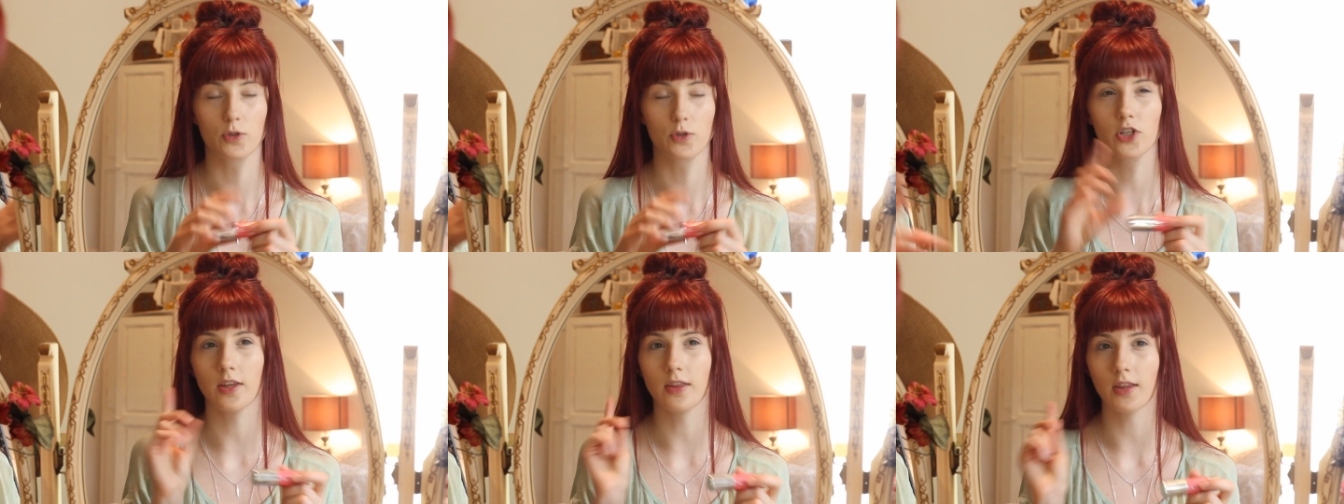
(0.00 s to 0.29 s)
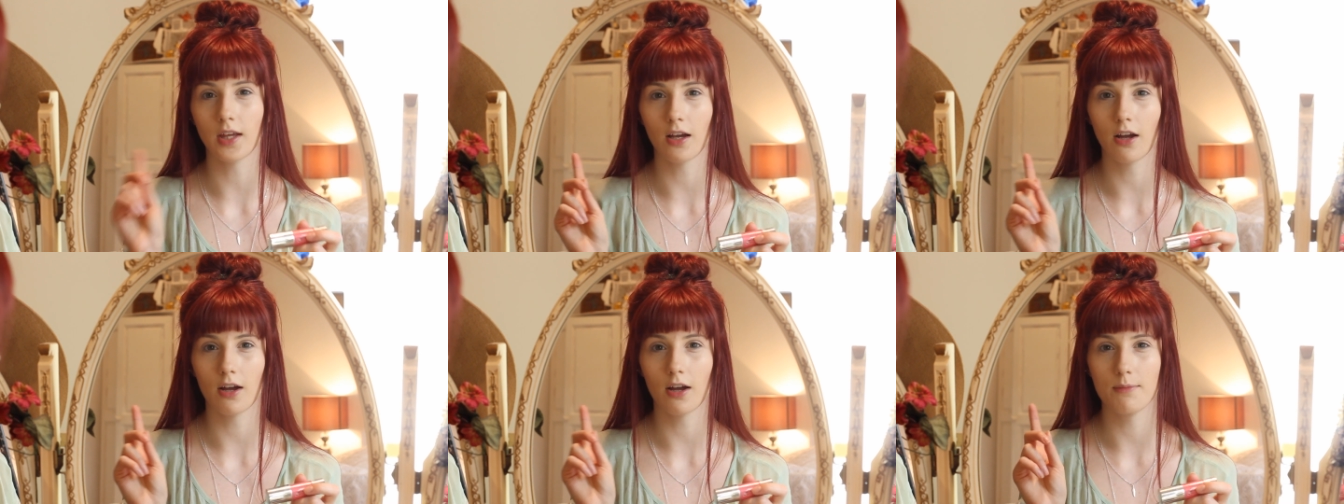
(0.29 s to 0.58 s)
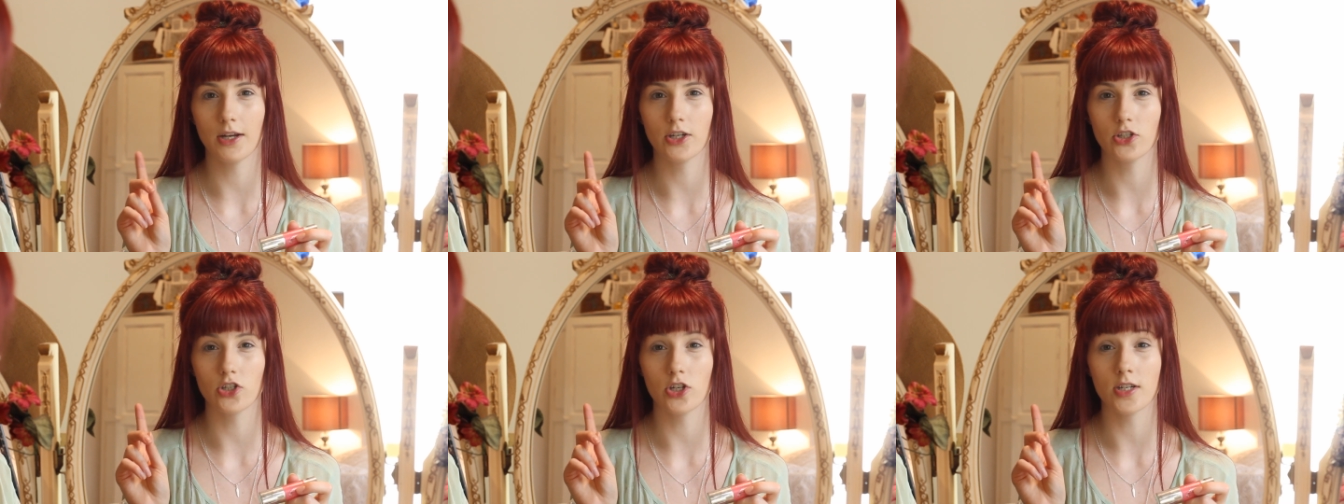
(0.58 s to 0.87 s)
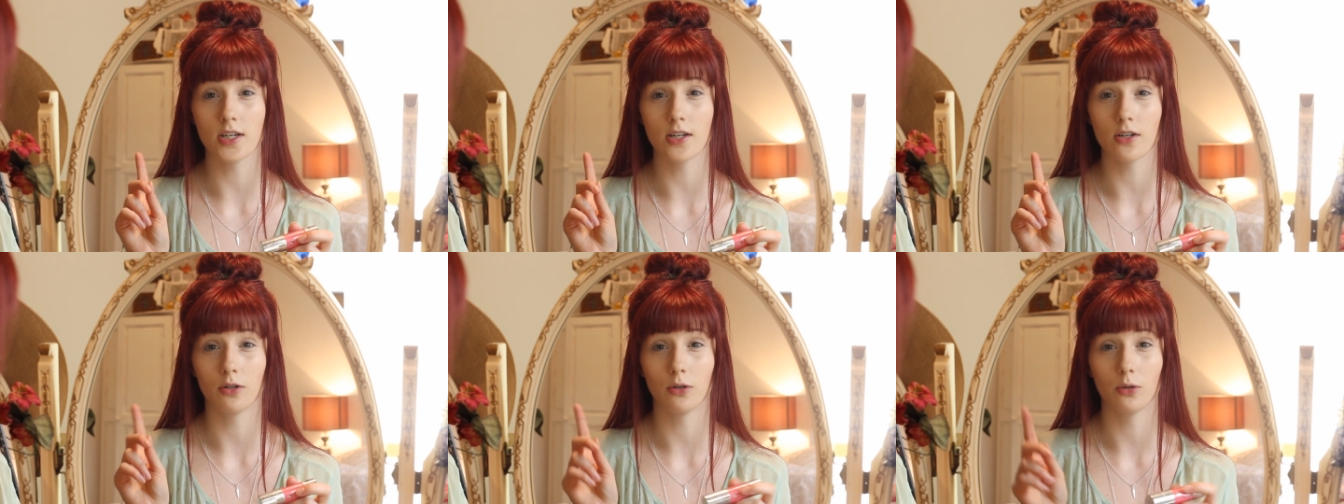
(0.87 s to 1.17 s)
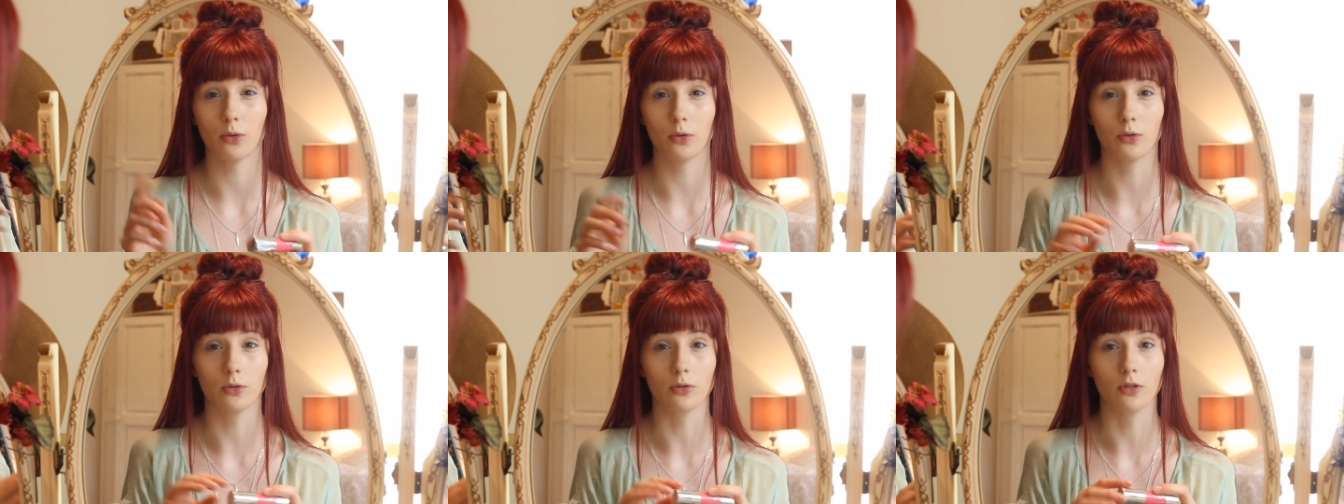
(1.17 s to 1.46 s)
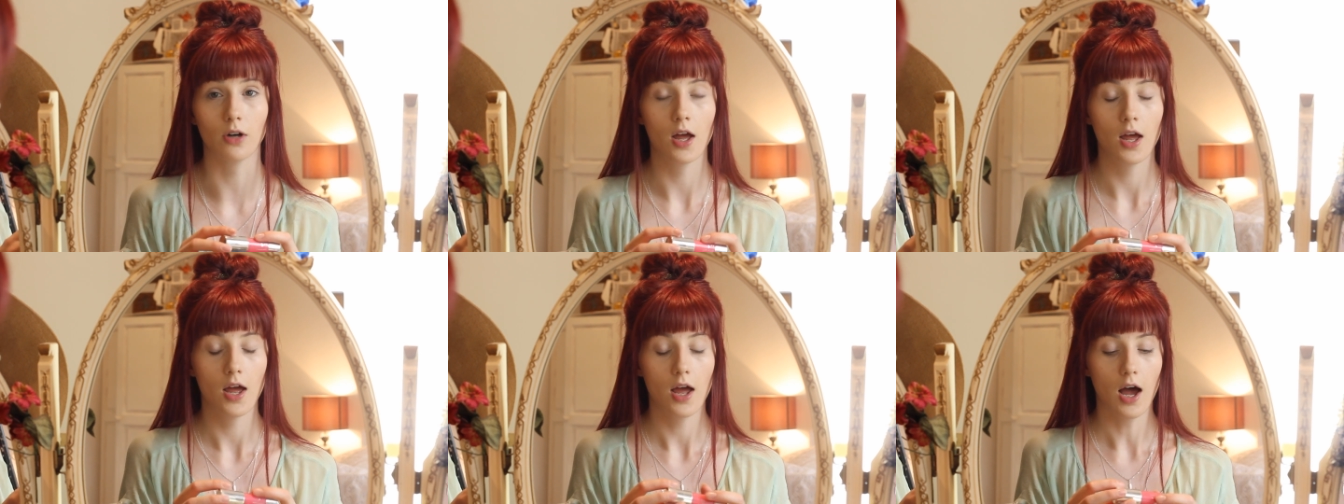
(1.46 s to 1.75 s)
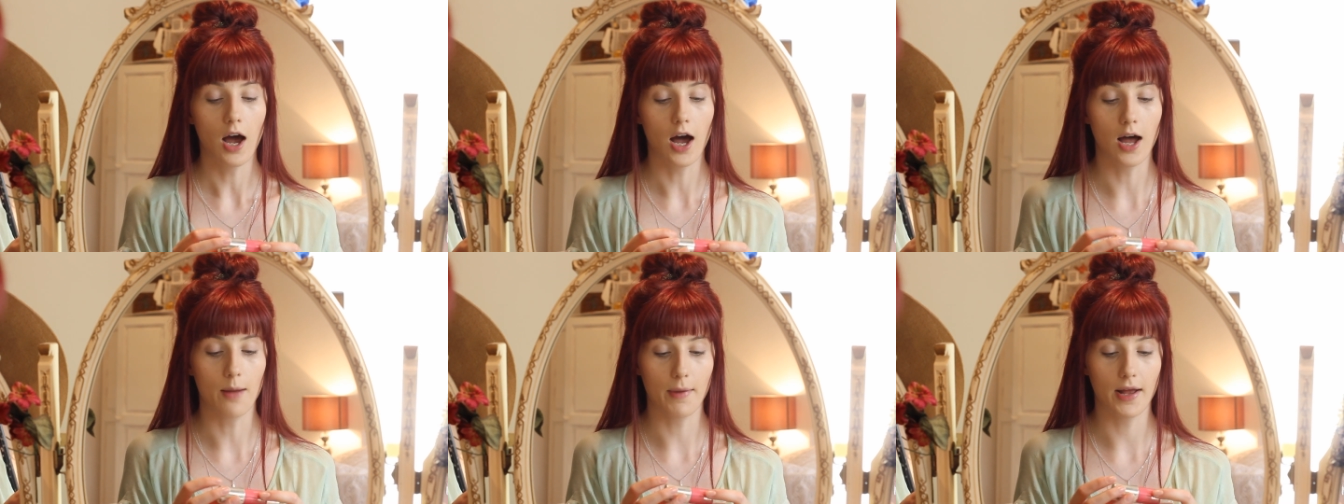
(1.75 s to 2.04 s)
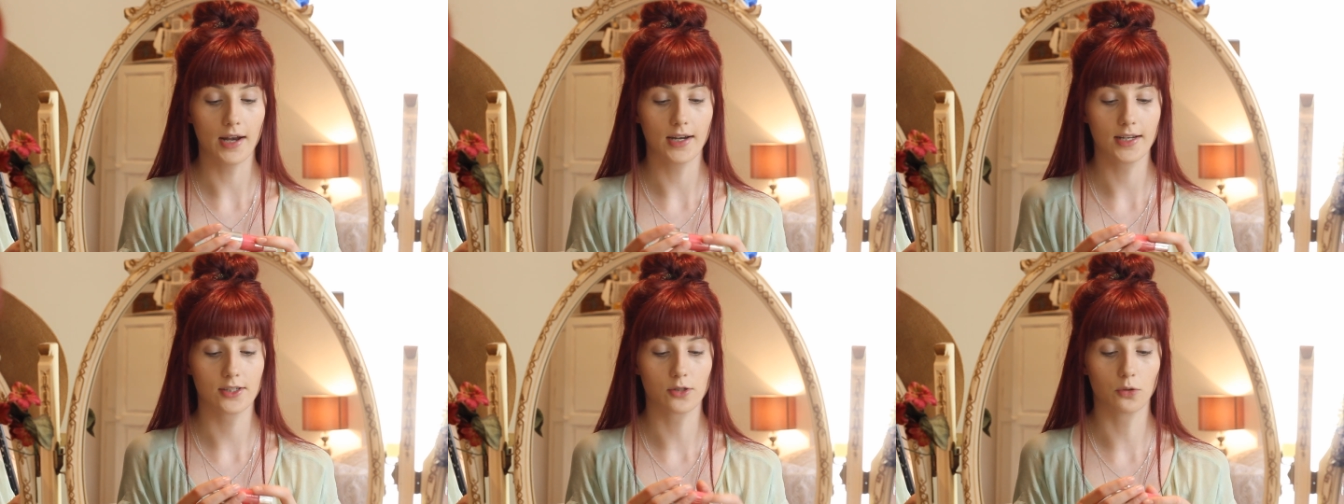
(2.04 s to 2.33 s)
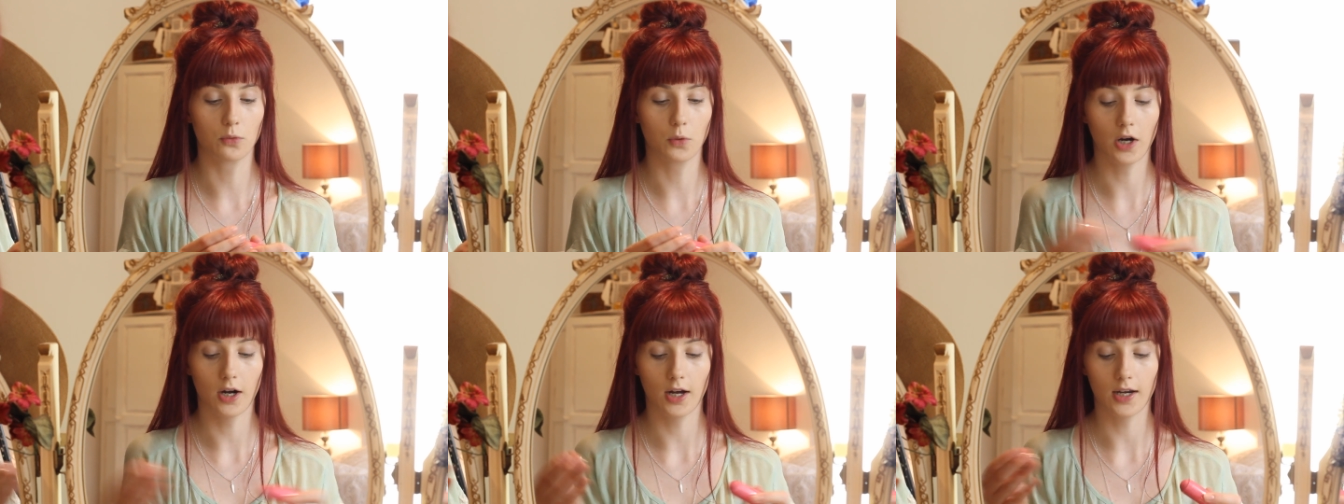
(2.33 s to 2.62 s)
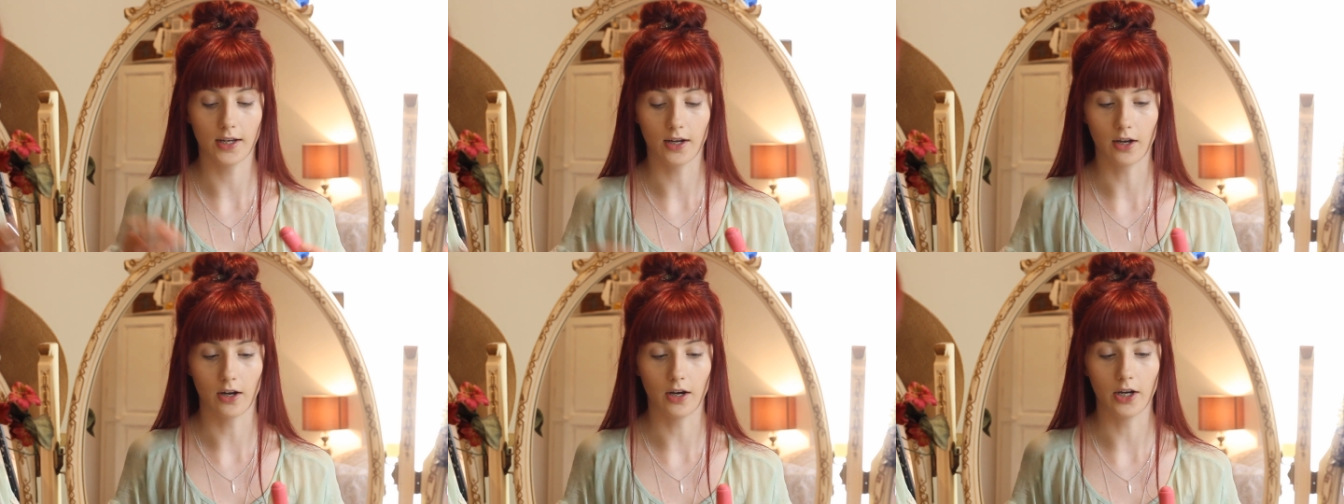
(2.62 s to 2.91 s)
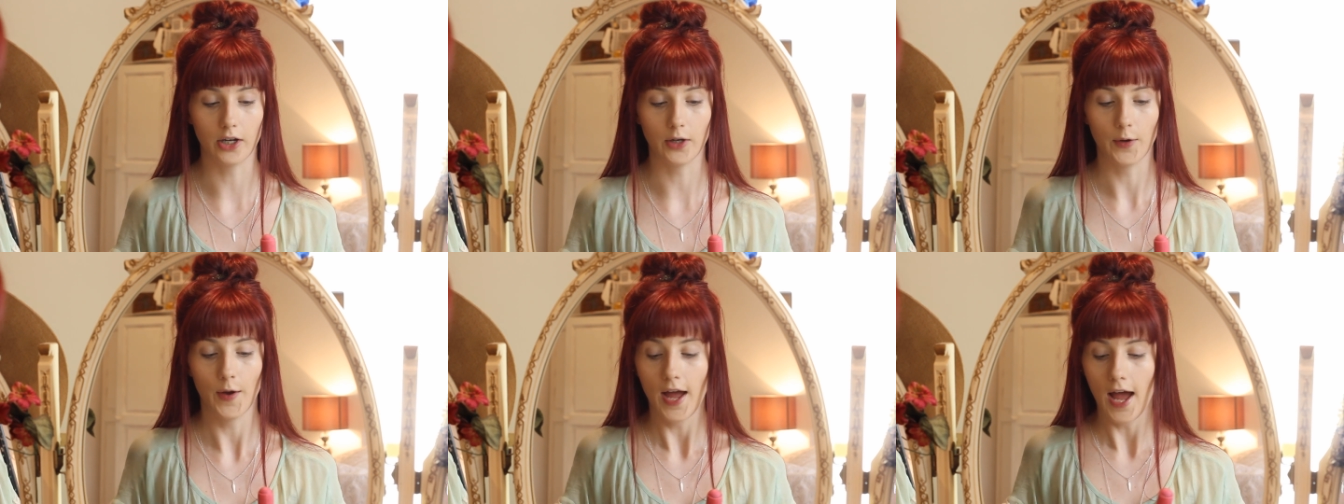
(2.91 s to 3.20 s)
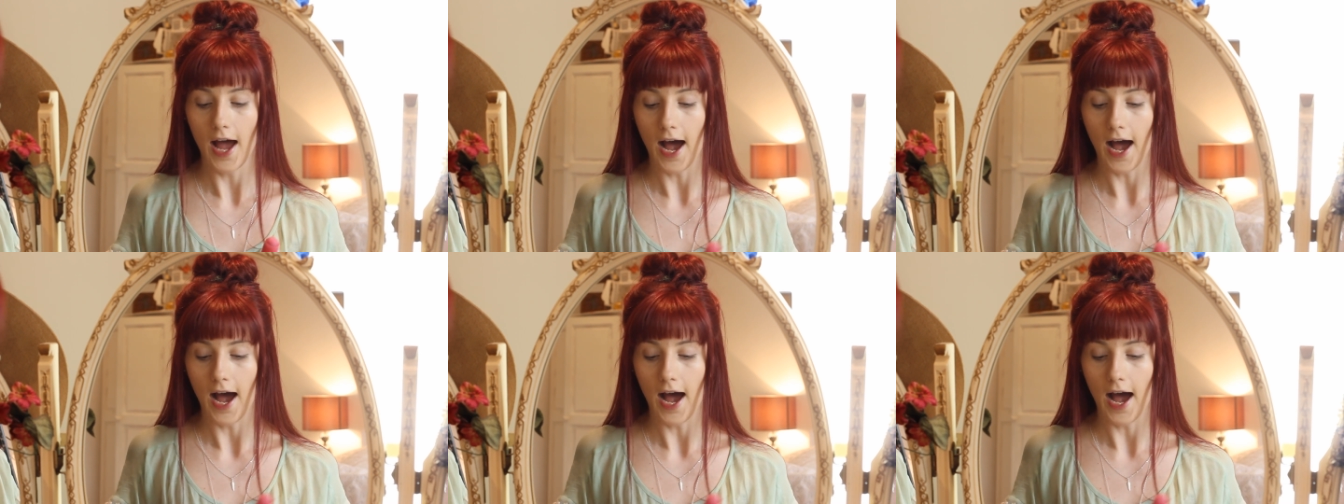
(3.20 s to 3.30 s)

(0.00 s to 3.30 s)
which I think I mentioned in a haul a little while ago.